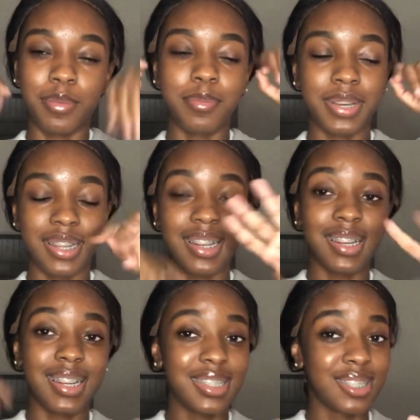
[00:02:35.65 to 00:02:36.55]
But
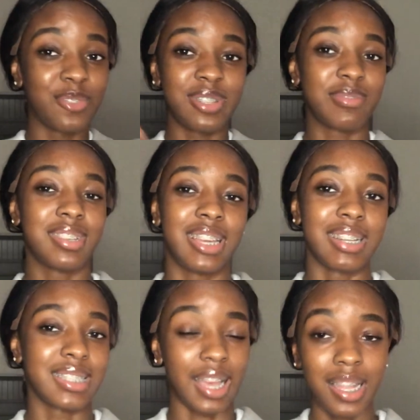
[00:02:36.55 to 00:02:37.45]
let's glue this wig down
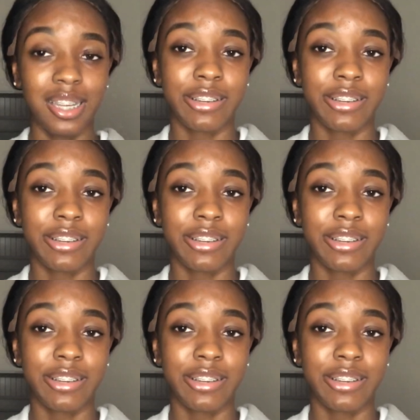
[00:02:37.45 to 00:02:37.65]
because I look